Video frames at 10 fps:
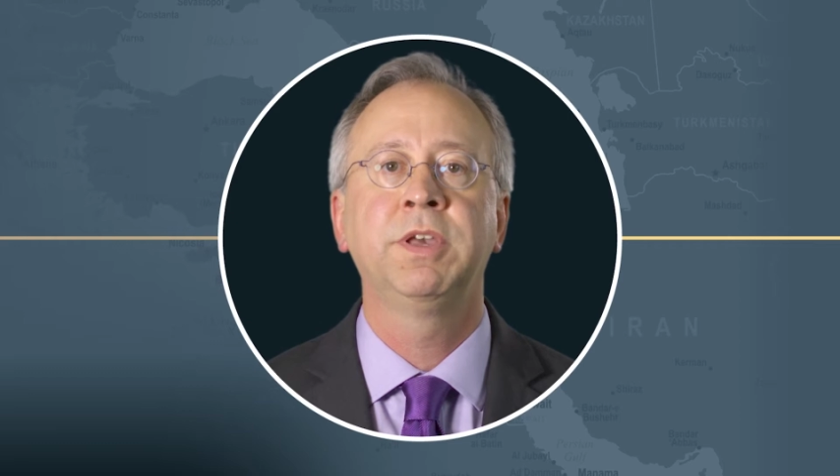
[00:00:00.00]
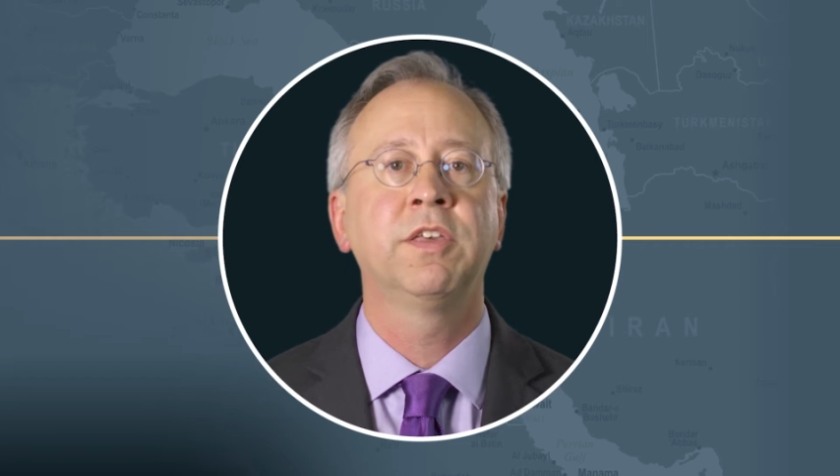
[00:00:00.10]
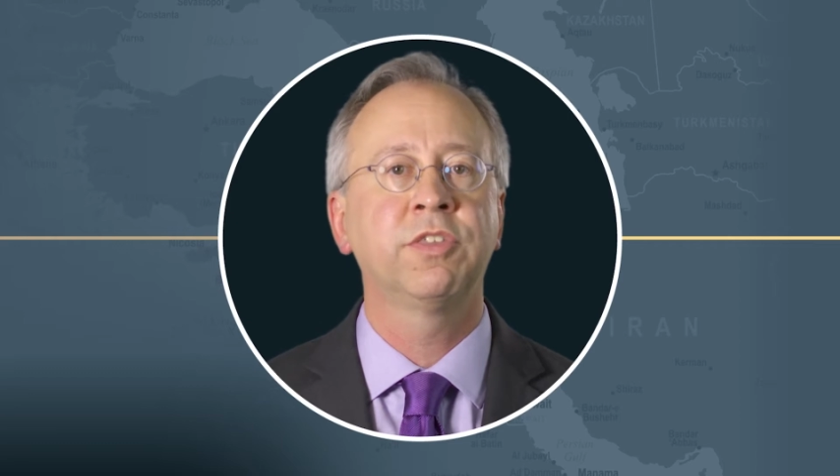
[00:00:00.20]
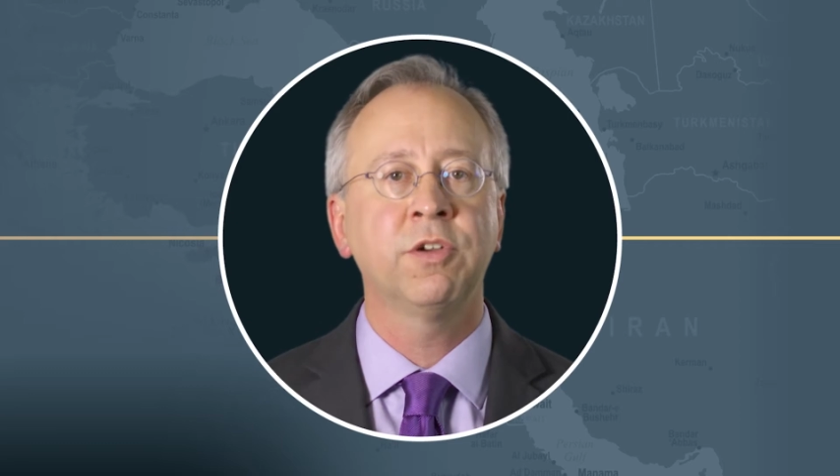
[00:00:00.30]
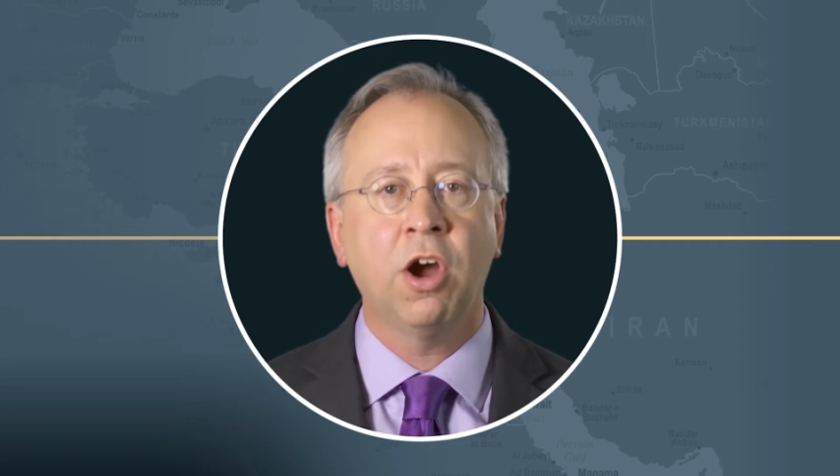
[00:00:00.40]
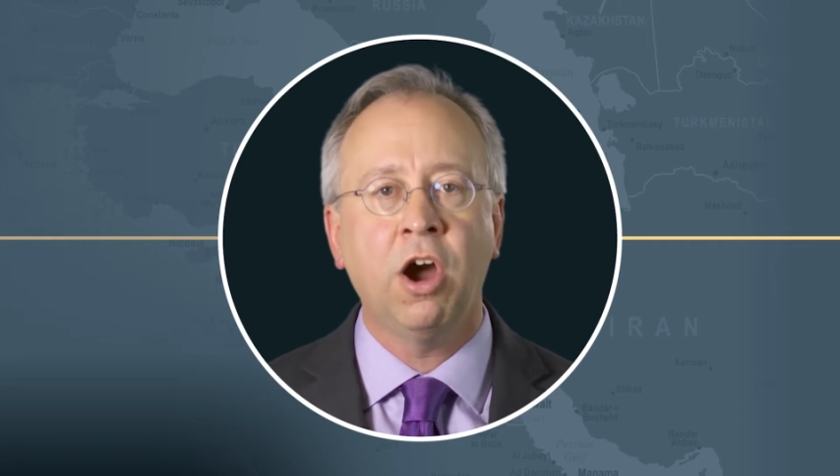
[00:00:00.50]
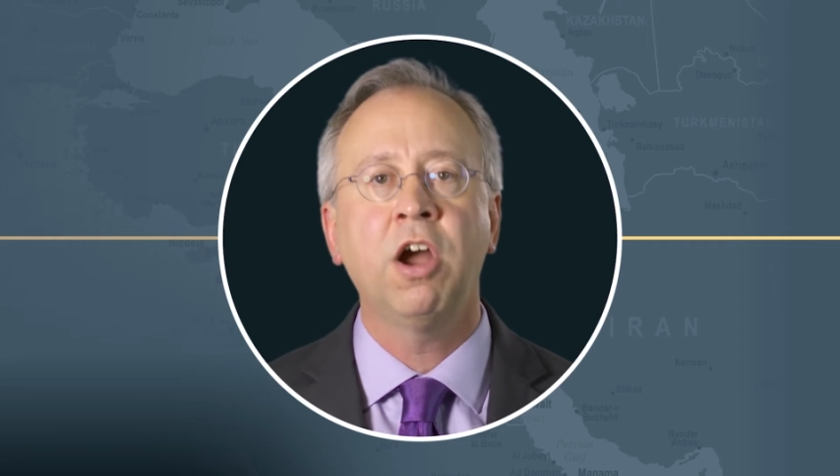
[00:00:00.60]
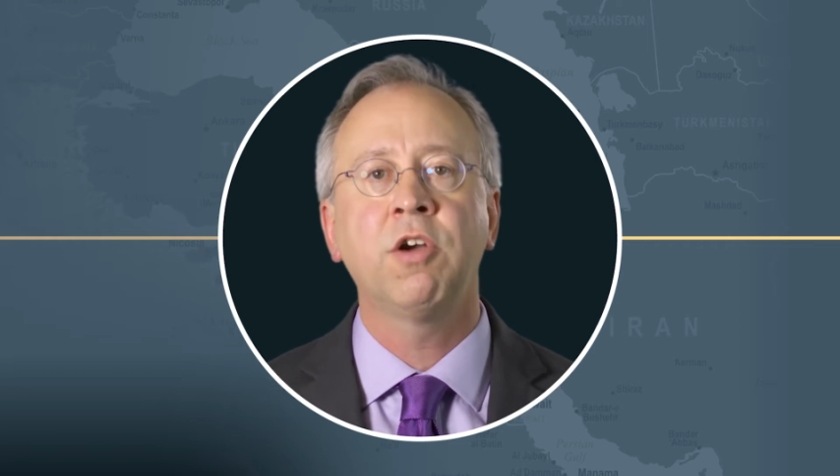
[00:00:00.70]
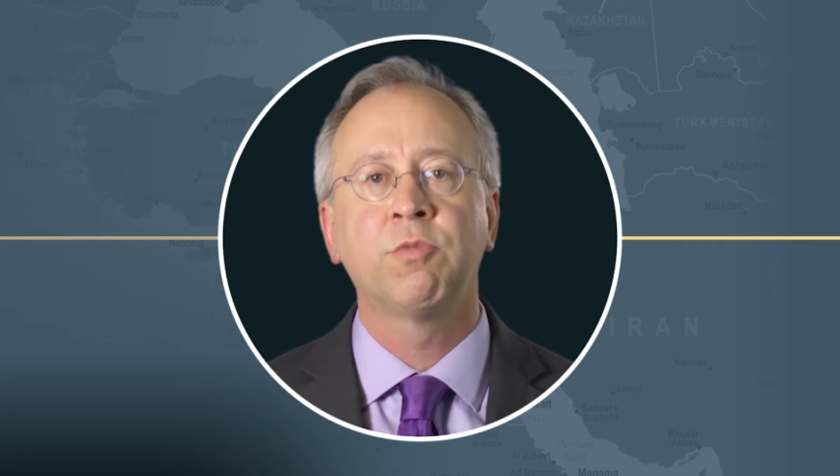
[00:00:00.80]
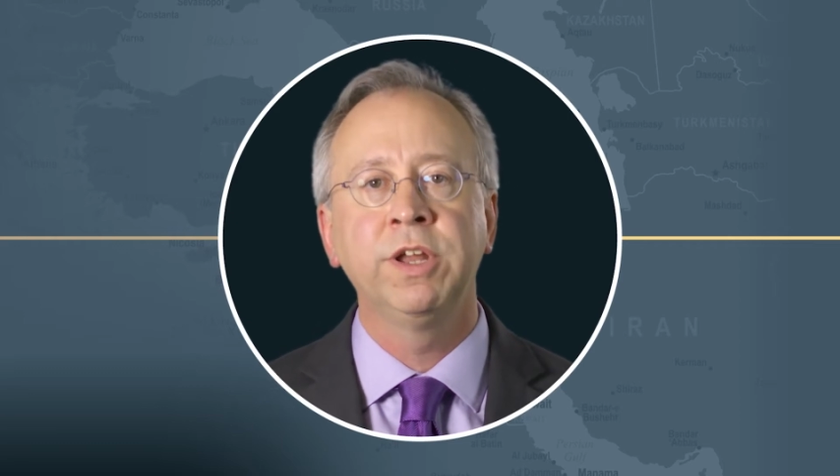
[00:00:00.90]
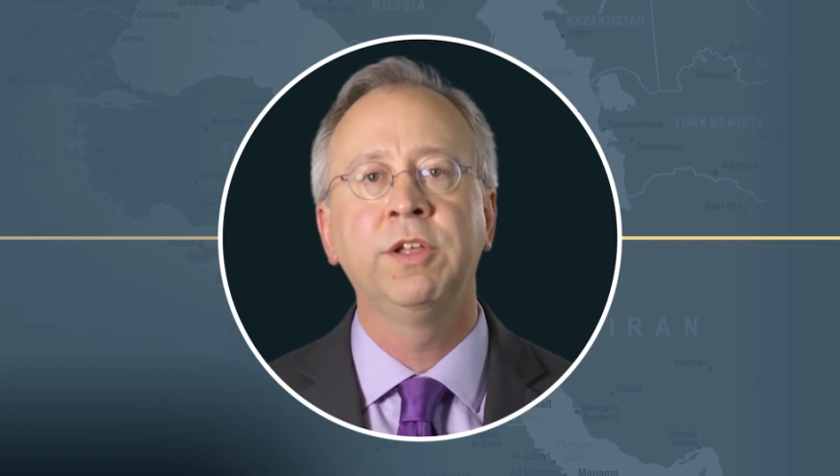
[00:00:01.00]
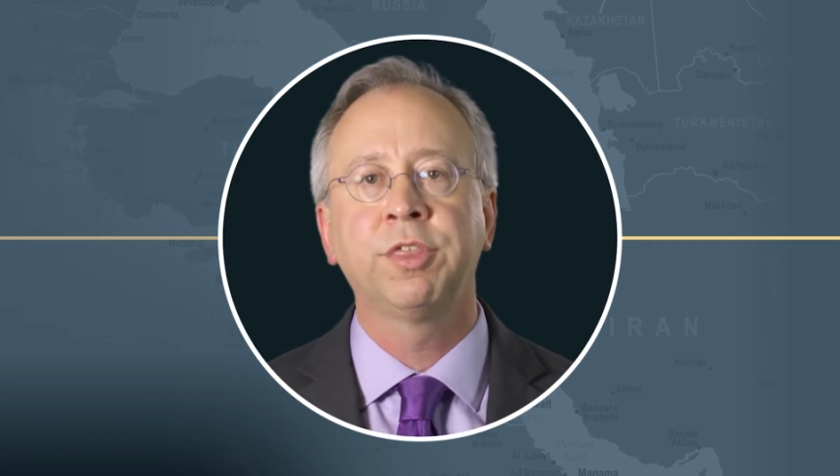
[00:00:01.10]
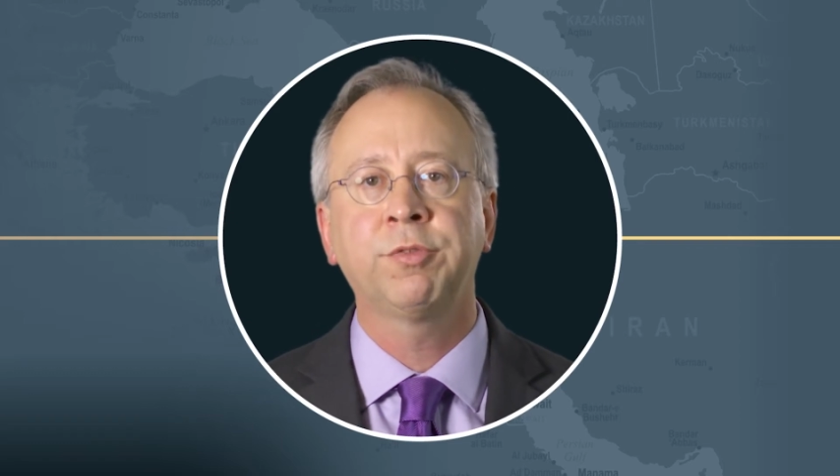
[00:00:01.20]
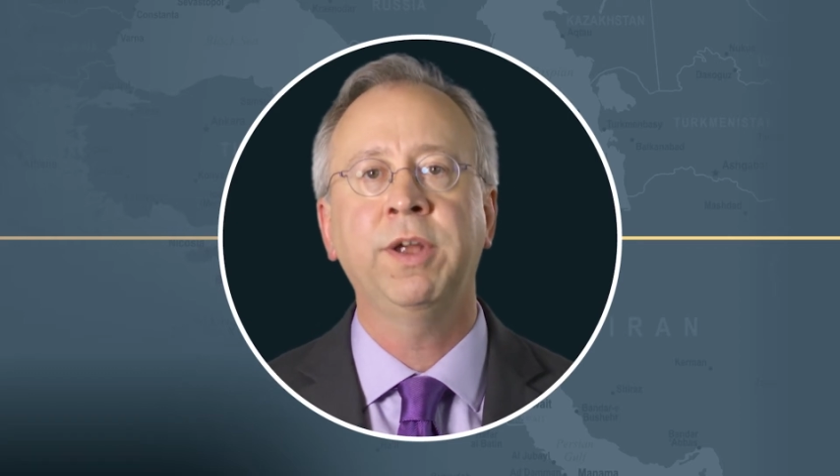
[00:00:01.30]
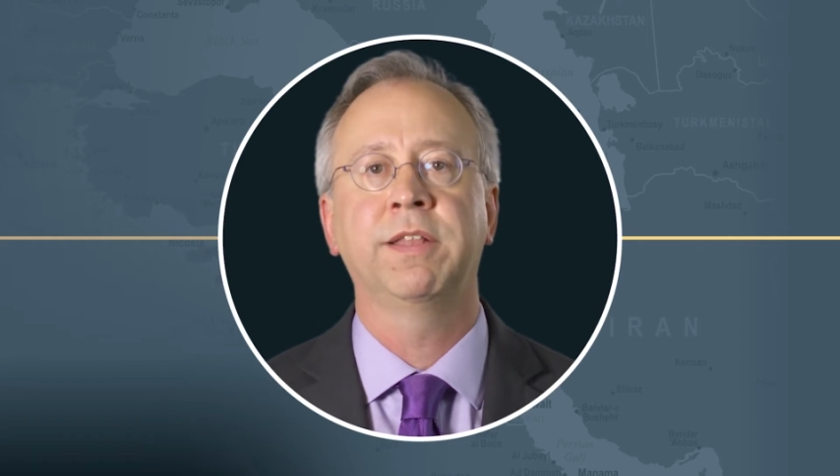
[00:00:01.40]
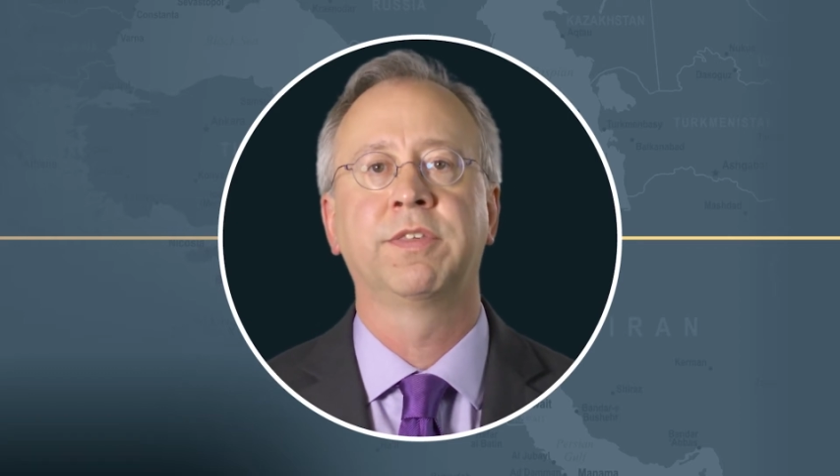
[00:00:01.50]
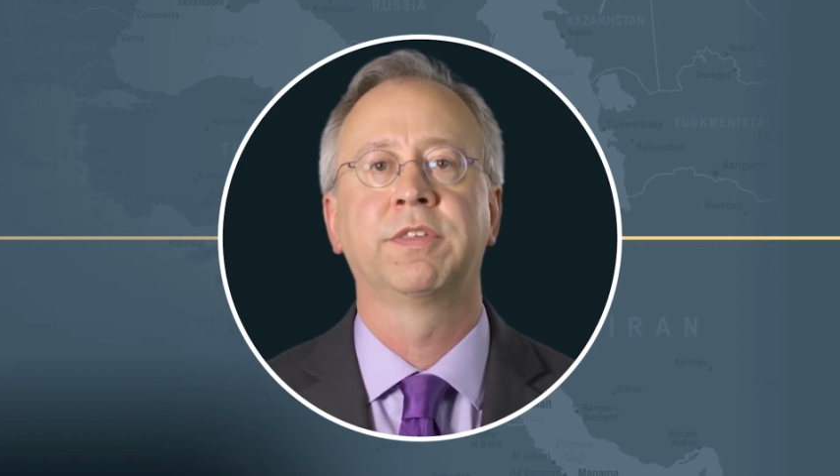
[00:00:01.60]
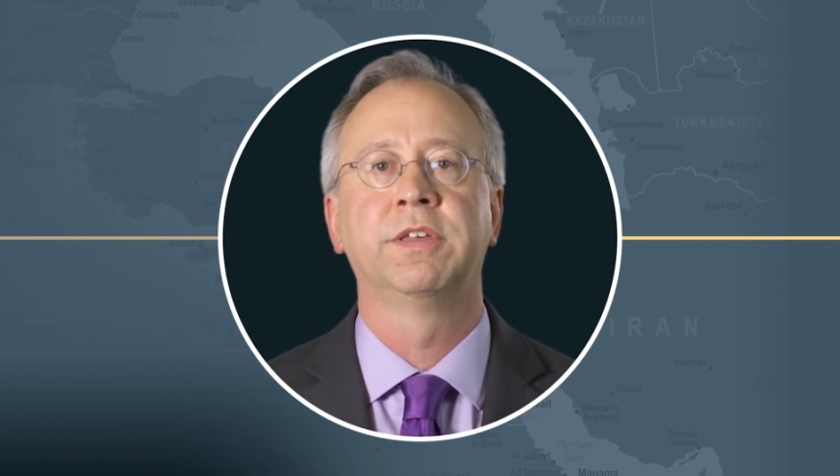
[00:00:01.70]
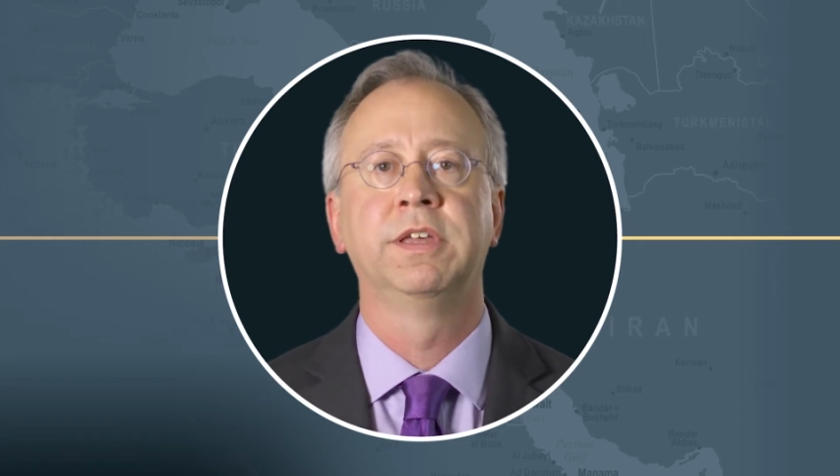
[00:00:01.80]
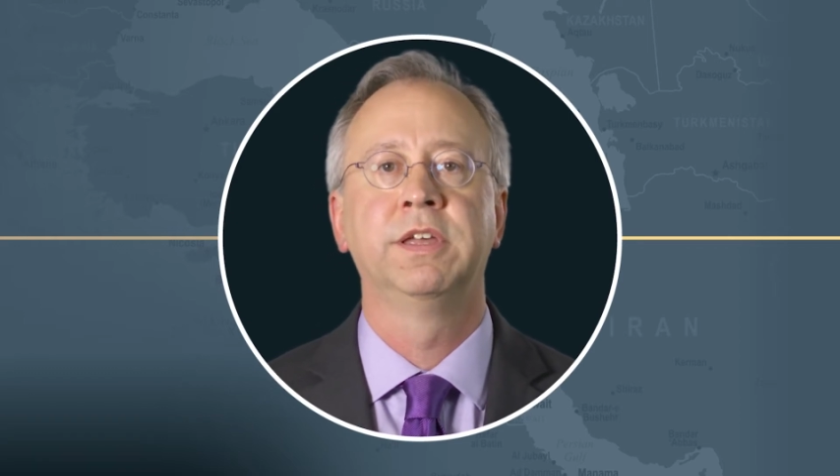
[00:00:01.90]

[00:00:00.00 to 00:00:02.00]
Because there are real threats.